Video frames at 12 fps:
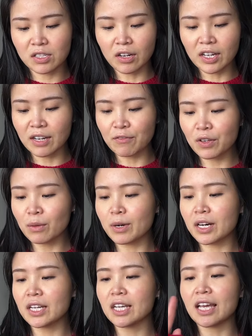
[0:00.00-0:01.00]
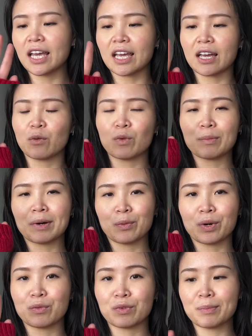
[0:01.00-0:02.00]
stockinette for the body and
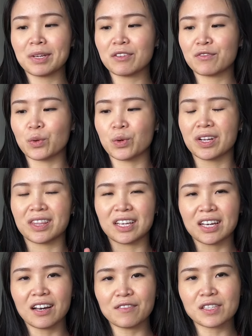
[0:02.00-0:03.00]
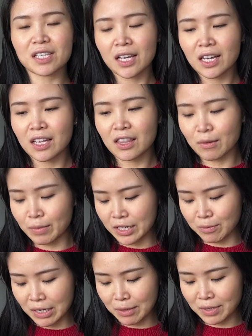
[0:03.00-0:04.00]
1x1 ribbing for the cuffs, the
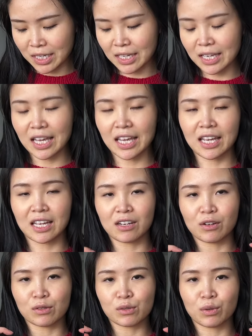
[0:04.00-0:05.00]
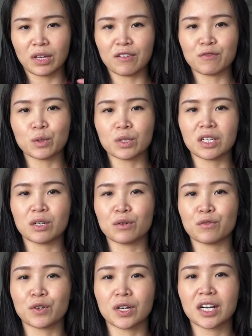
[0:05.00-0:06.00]
bottom hemming, and also a folded
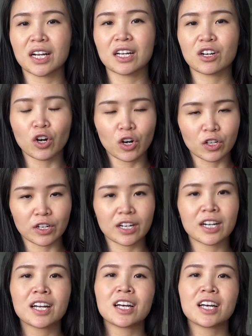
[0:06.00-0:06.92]
over collar.